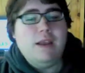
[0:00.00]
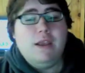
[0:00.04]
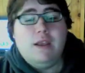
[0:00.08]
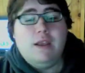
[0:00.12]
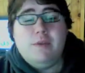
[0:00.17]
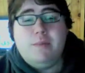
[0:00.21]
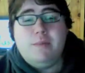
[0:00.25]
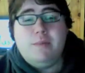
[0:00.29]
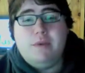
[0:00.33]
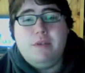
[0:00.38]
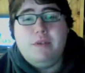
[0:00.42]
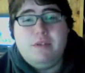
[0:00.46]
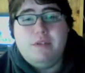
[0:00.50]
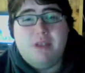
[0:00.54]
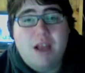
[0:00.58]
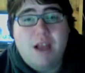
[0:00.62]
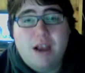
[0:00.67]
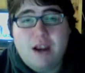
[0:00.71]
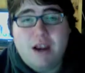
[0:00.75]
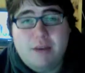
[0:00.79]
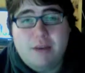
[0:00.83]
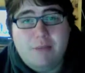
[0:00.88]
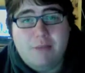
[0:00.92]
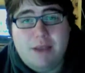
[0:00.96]
Your opponent's
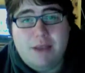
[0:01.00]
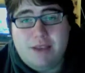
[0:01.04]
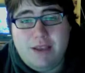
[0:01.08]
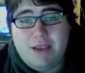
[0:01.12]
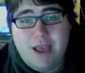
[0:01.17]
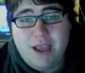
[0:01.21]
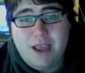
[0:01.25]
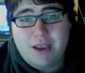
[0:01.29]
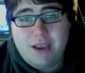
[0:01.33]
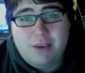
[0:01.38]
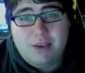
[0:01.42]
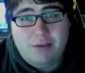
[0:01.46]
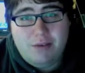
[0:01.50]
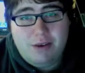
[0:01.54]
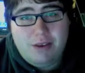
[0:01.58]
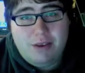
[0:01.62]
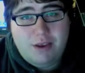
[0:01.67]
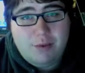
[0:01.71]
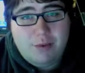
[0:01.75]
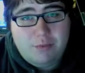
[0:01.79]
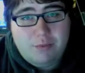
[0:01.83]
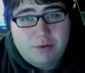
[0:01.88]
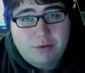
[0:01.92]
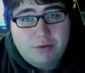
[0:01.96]
not going to be attacking you
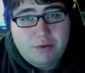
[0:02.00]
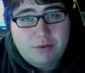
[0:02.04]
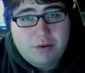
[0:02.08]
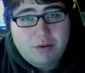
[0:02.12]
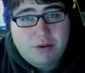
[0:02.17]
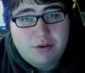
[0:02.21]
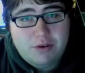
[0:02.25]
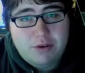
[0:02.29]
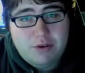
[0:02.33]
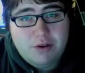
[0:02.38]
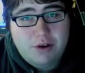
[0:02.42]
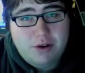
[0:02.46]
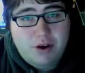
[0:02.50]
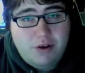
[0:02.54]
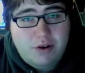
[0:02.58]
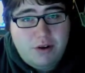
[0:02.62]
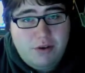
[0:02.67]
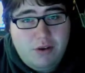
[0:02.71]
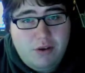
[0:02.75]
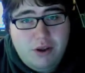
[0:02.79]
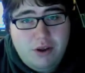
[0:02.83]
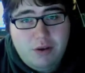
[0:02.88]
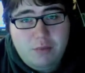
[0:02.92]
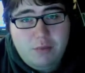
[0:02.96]
anytime soon because they're going to know
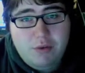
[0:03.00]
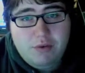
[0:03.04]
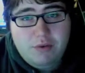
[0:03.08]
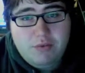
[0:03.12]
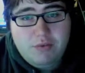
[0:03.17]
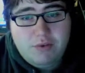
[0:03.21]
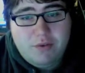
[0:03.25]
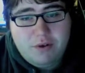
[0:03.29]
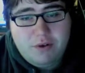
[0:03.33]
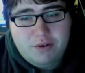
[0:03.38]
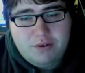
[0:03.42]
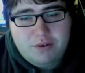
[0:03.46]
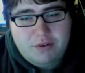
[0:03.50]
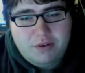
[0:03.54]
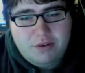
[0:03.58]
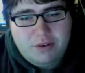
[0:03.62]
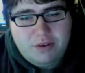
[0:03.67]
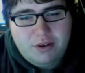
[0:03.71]
you get a Mirror Force.